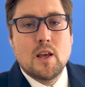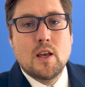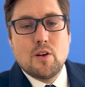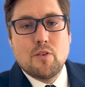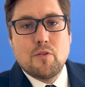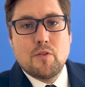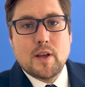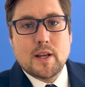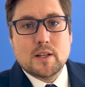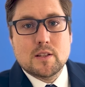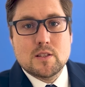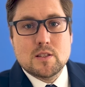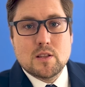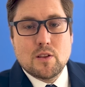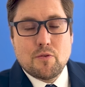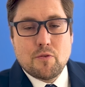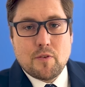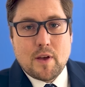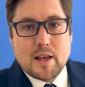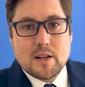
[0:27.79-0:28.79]
it affects the
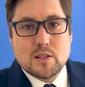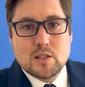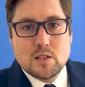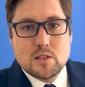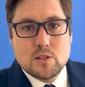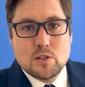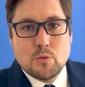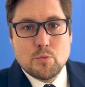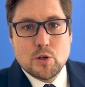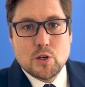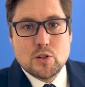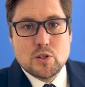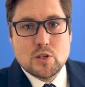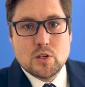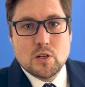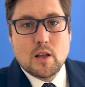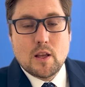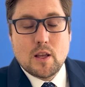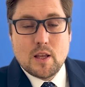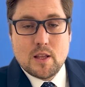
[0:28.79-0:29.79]
fat
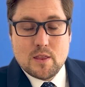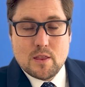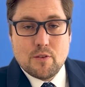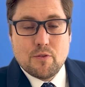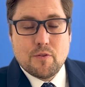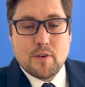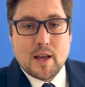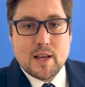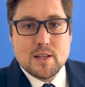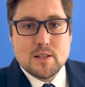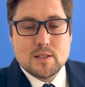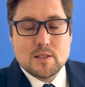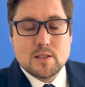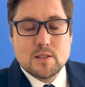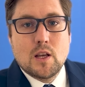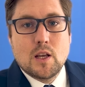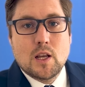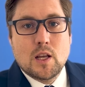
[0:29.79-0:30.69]
distribution in the face,